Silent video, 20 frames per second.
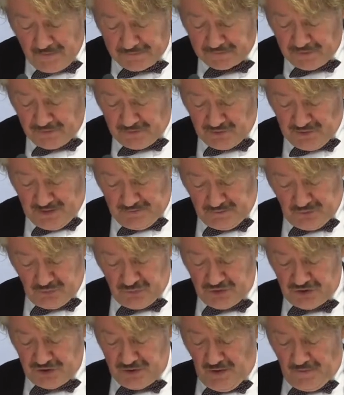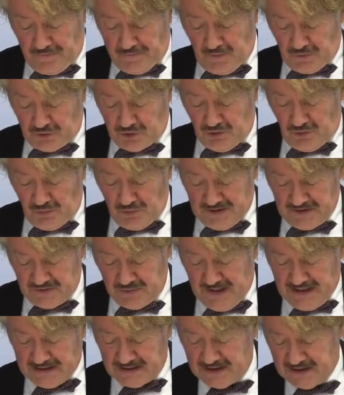After the revolution of October
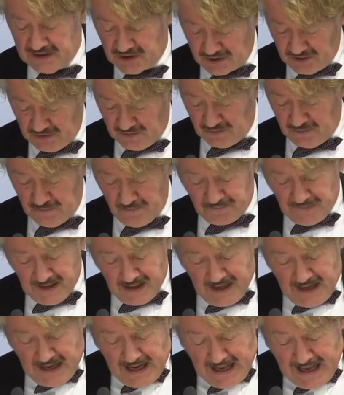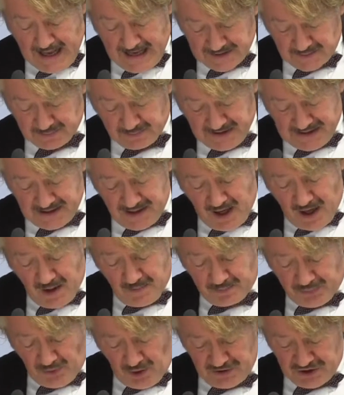22 had been
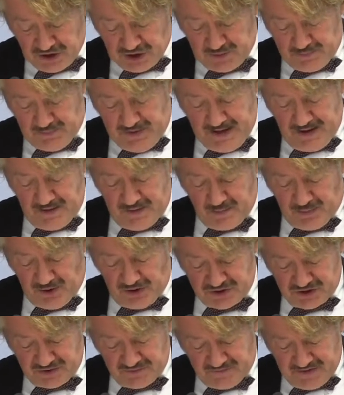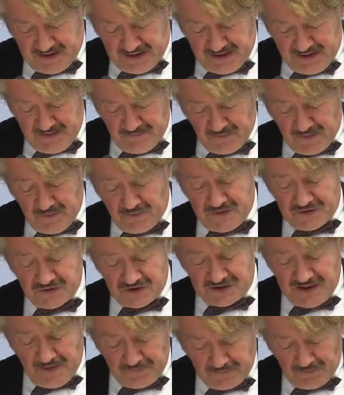abolished by the Bolsheviki, the
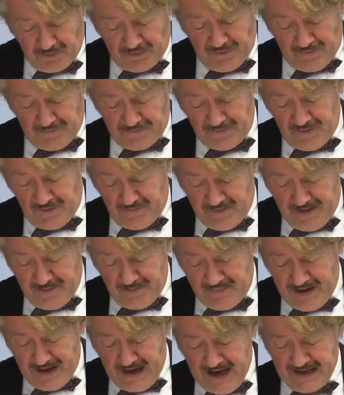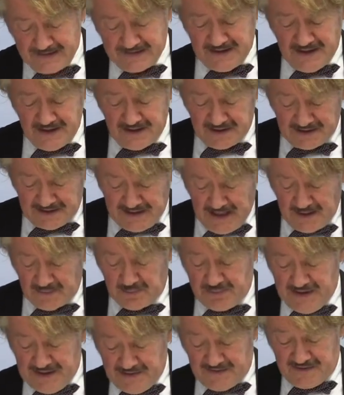7th of November has
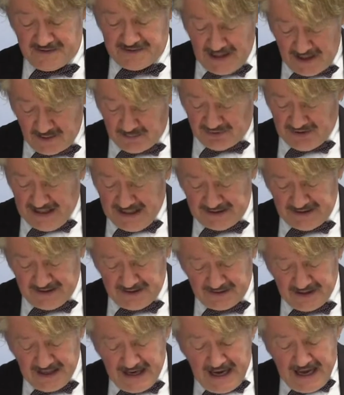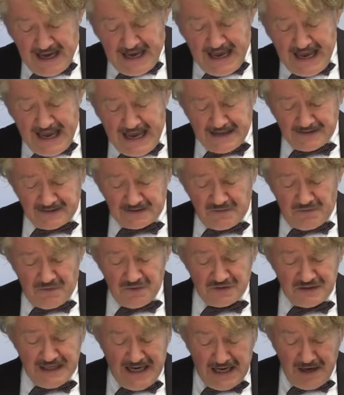instead been celebrated as
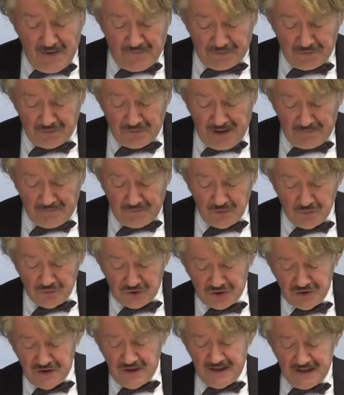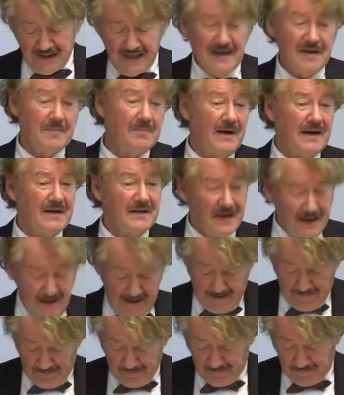the day of the revolution year by
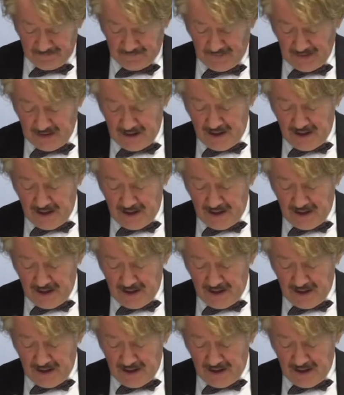year.